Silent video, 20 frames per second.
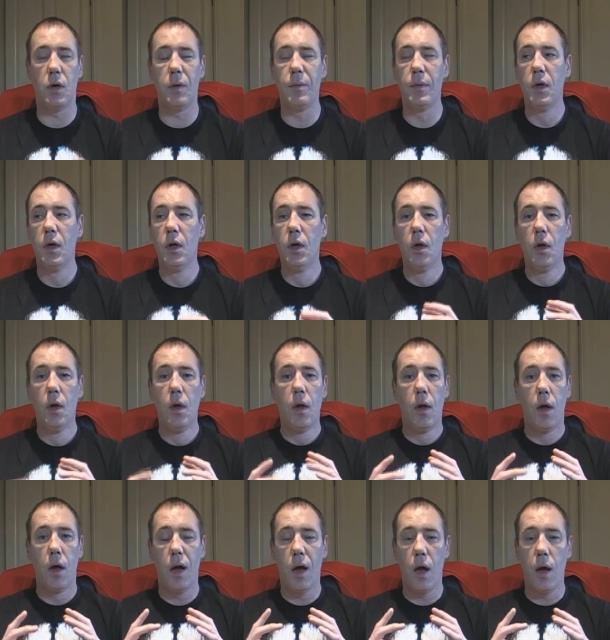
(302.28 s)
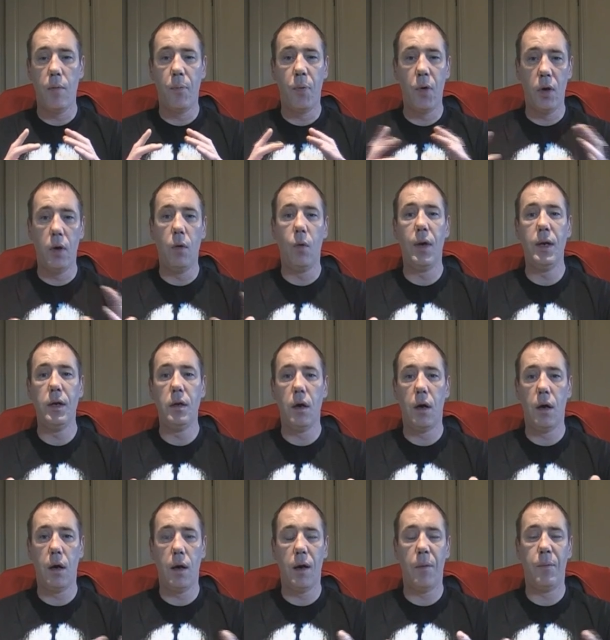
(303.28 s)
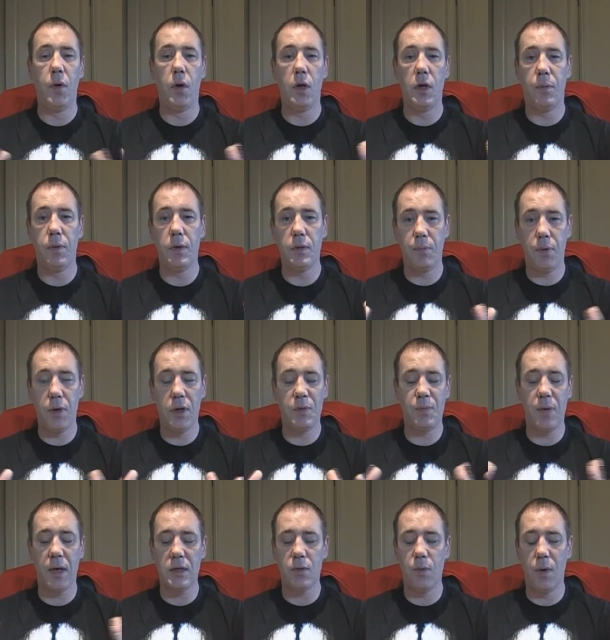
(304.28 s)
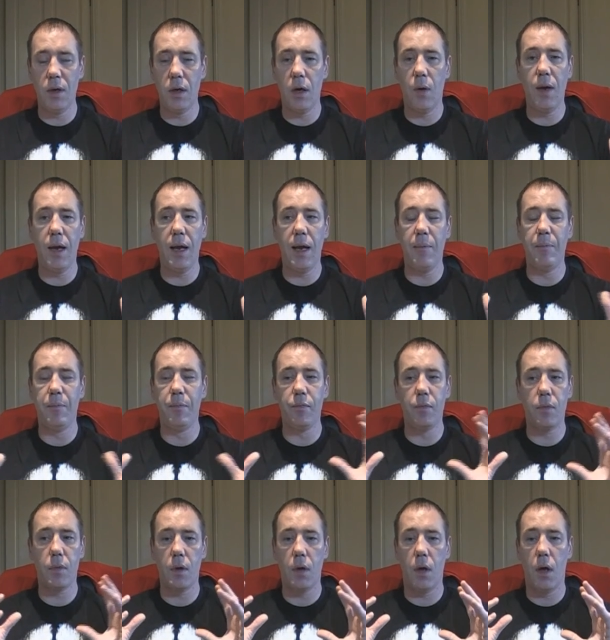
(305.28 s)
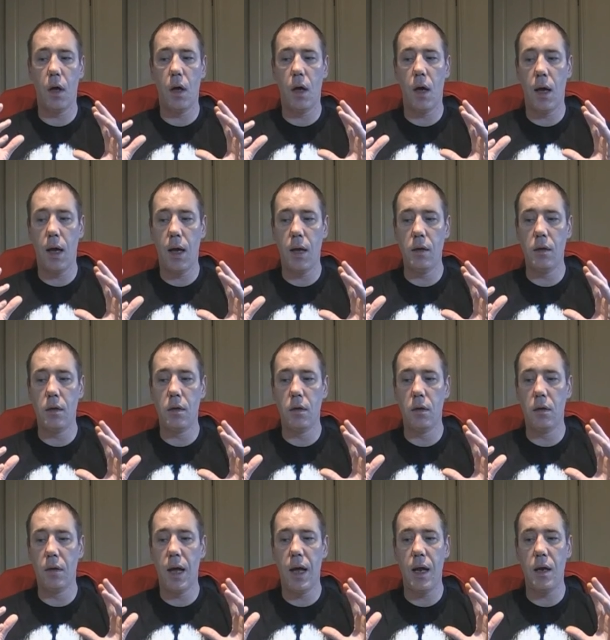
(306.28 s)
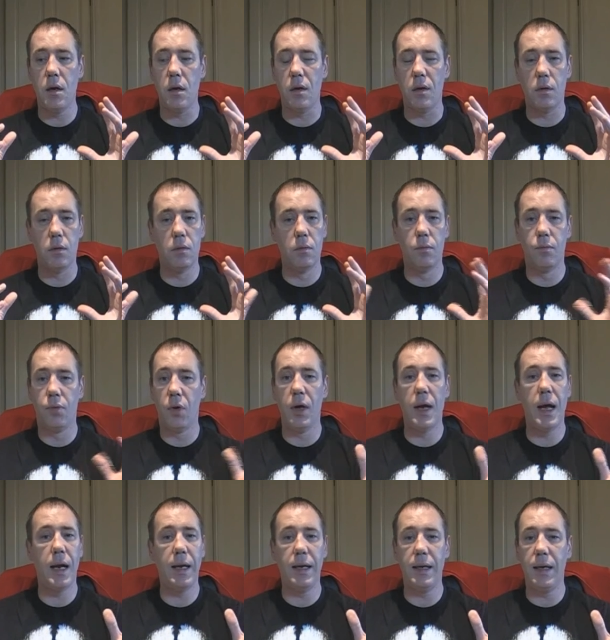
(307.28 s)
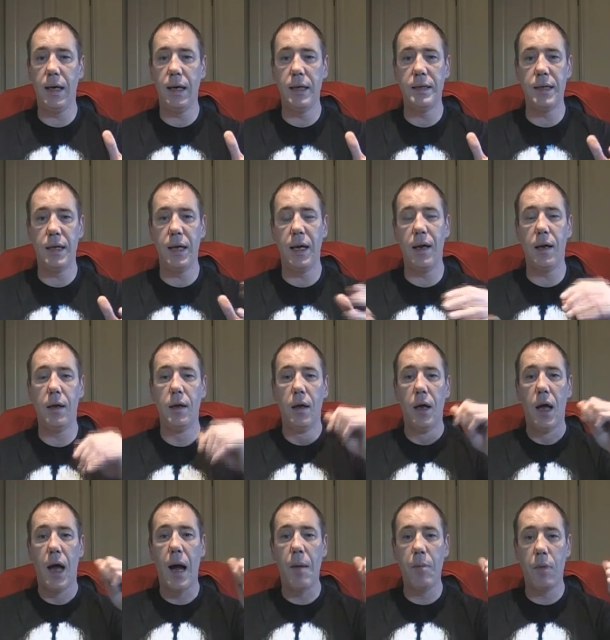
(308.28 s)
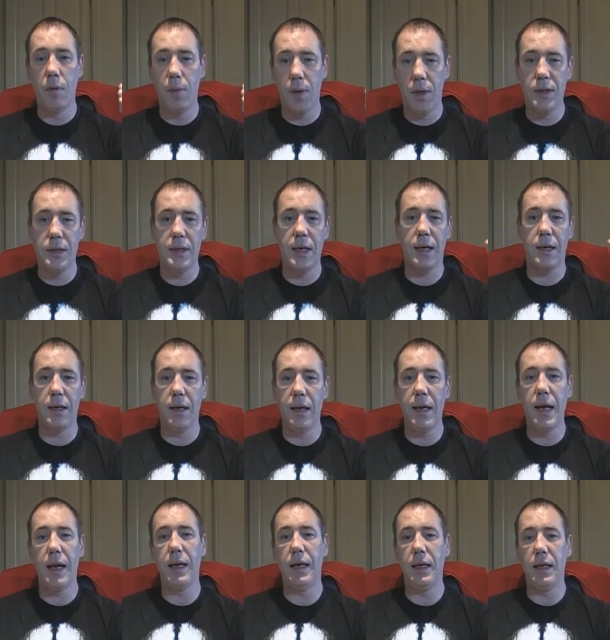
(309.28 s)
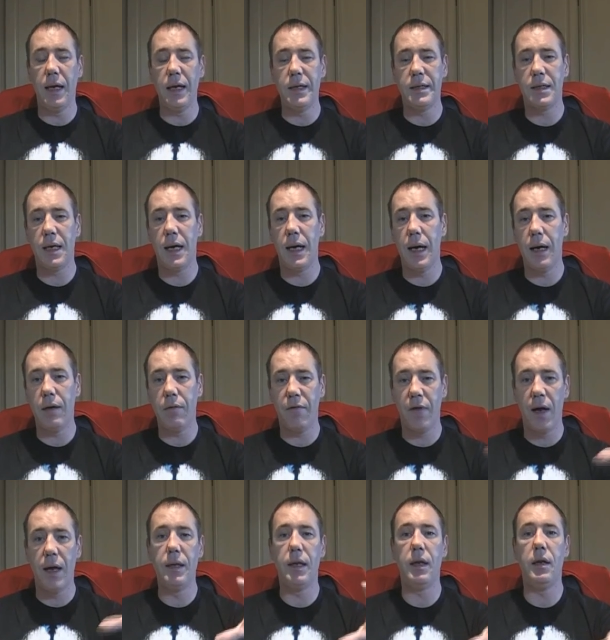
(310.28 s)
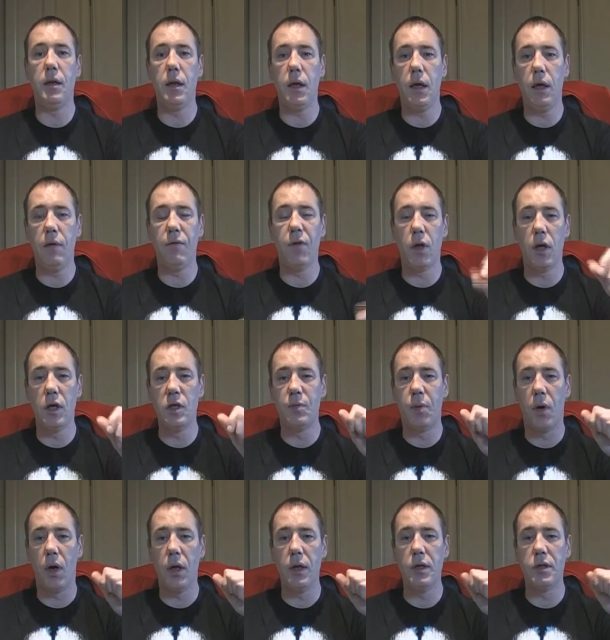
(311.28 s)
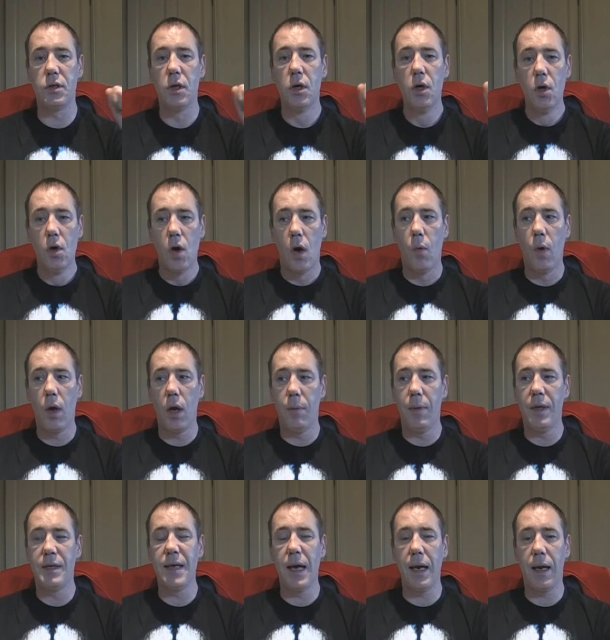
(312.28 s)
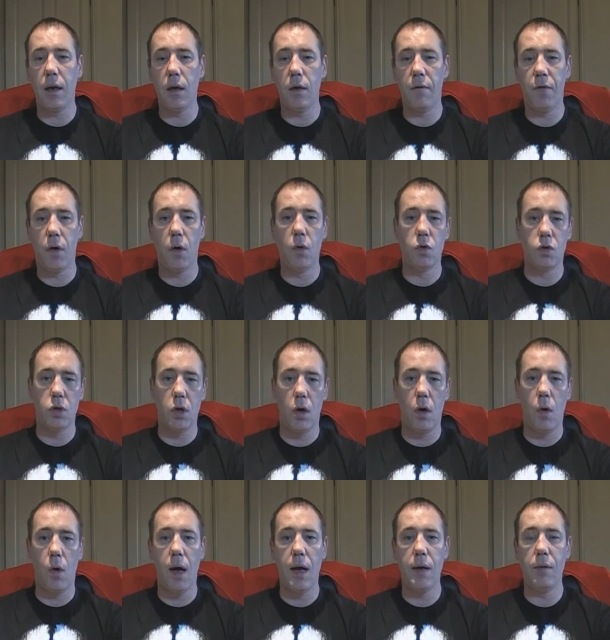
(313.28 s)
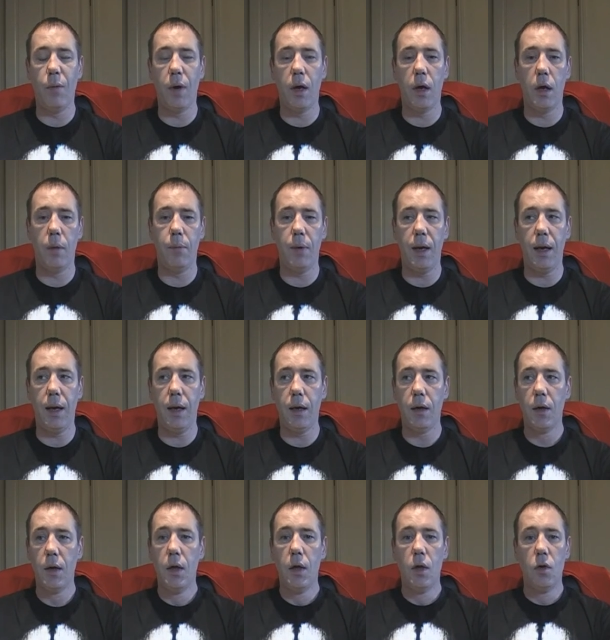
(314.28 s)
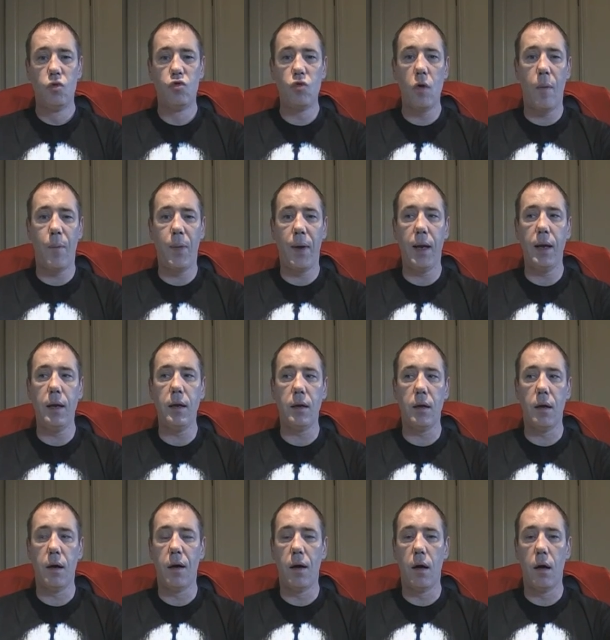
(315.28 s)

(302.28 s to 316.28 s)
up, um, putting a window, uh, per perspective window in it, and then putting L E Ds in it, I'm going to be tackling the L E D side, finding the voltage points, and we're going to be taking a photo and we're going to be dropping